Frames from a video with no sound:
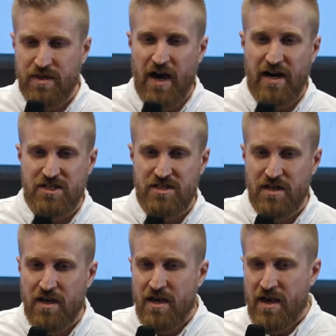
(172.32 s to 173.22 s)
us
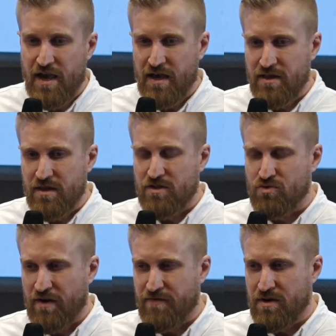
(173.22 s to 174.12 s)
and the
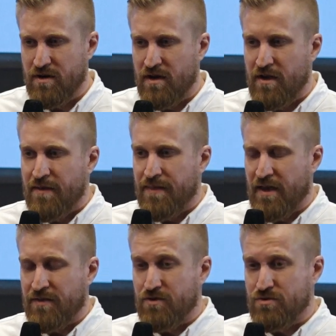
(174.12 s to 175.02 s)
driver.
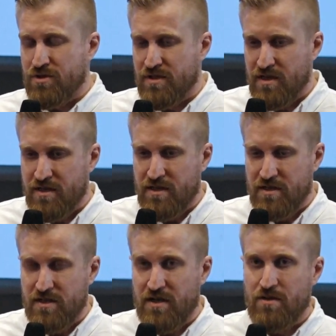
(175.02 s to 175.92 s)
And usually
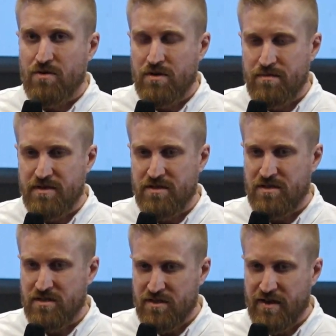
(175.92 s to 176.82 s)
it are local
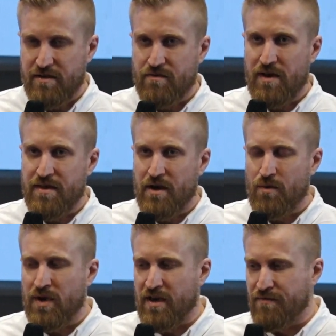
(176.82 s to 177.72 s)
businesses. Like right now
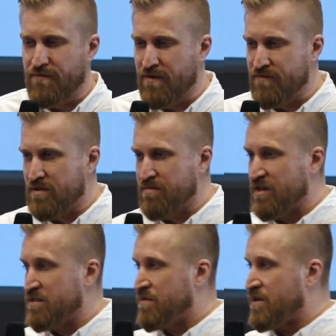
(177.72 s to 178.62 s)
we have
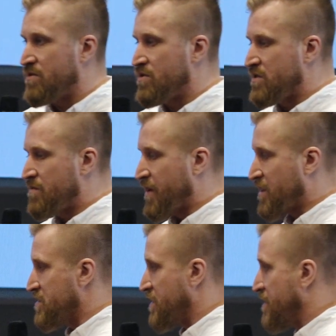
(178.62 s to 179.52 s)
50+ partners in
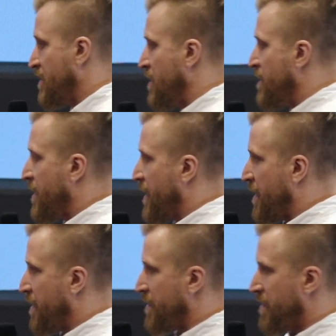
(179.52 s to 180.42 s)
Pakistan,
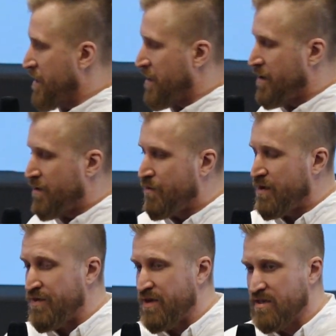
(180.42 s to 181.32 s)
and we
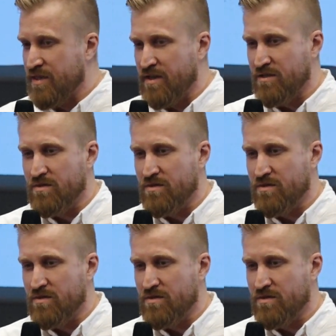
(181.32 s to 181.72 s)
think that